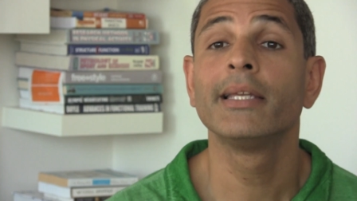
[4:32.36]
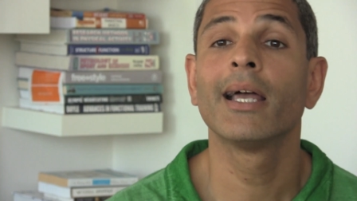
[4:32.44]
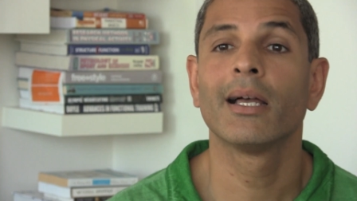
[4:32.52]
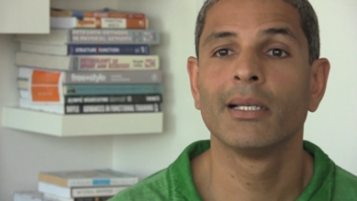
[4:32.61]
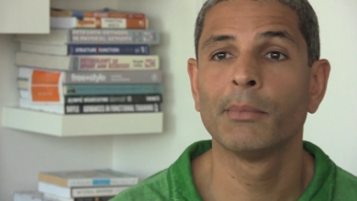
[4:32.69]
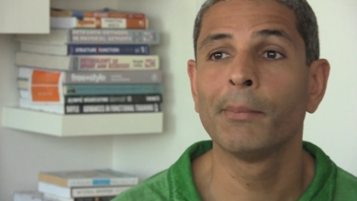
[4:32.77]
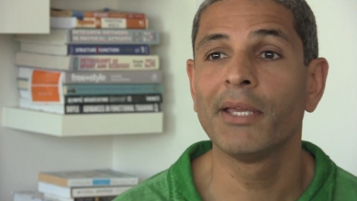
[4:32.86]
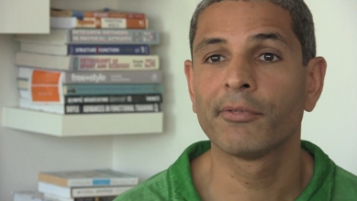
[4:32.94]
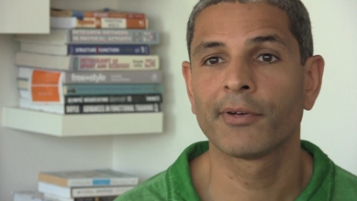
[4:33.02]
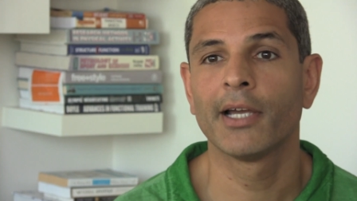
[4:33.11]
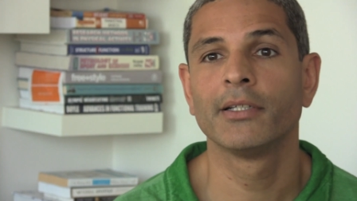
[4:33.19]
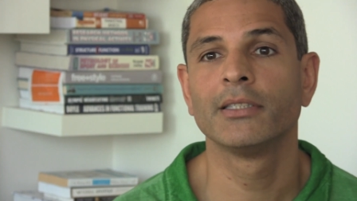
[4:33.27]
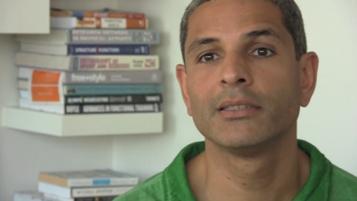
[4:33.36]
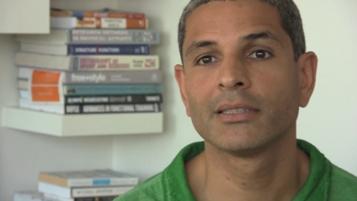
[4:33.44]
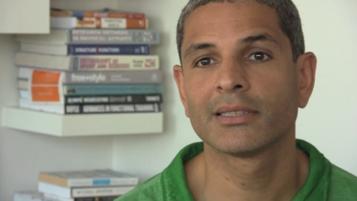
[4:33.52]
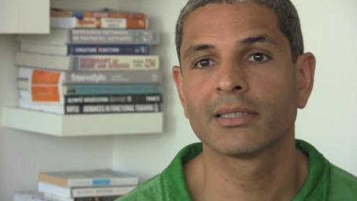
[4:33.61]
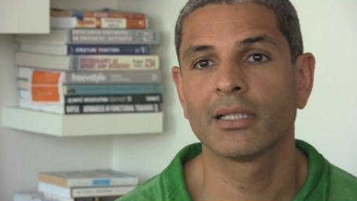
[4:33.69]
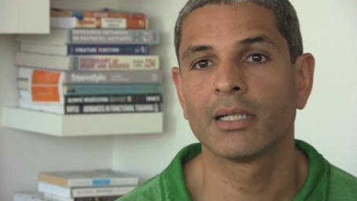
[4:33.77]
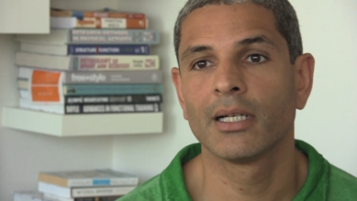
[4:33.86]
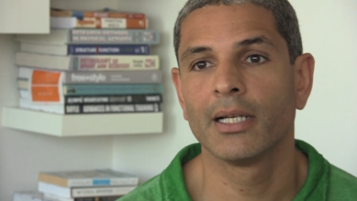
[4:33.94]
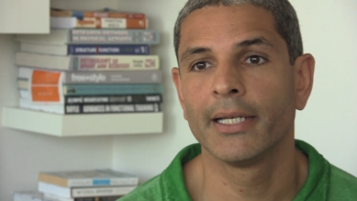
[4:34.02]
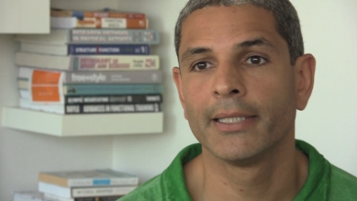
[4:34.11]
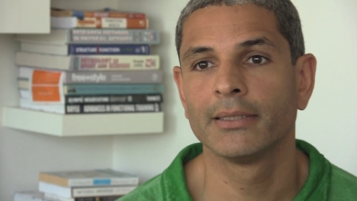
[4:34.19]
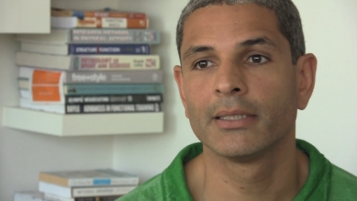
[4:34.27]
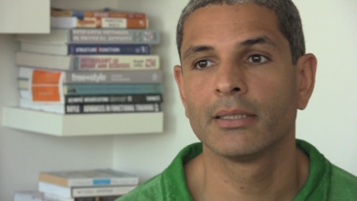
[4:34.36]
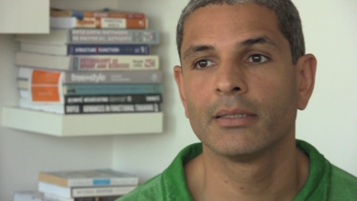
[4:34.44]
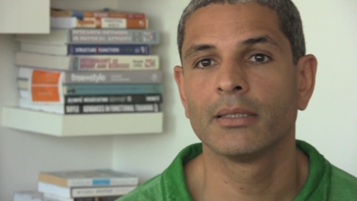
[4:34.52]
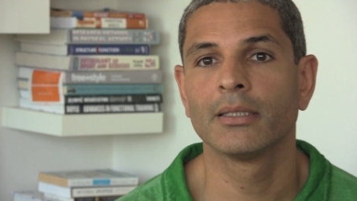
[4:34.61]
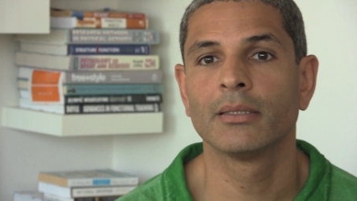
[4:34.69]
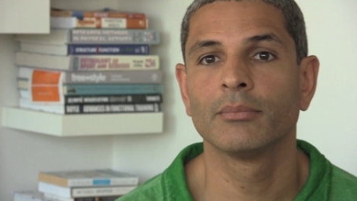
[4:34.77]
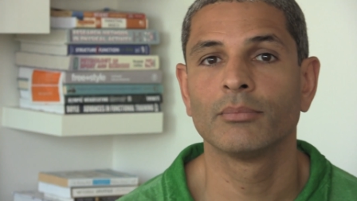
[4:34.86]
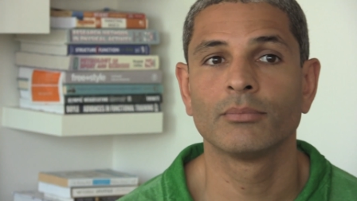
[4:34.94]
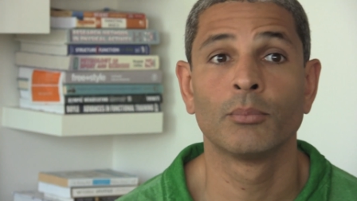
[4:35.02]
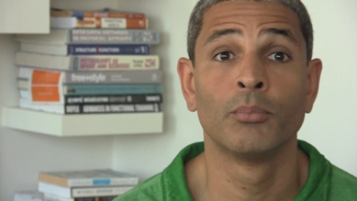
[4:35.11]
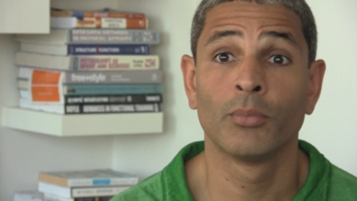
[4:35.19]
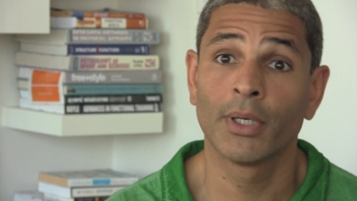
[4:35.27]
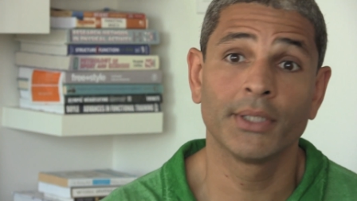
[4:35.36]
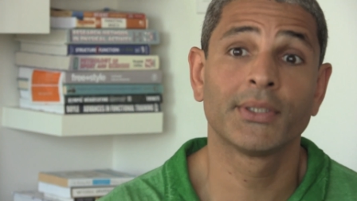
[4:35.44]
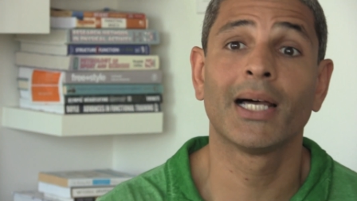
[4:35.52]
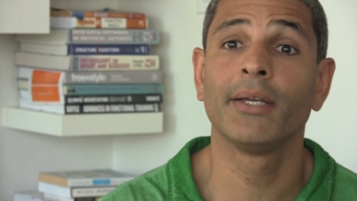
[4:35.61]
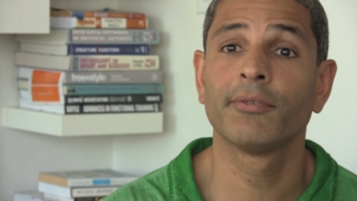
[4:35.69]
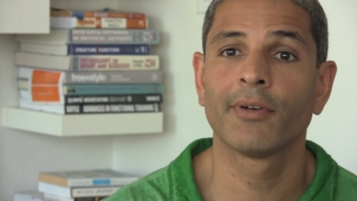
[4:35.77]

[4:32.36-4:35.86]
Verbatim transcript: Yeah, M M A fighters uh, and uh, um, Muay Thai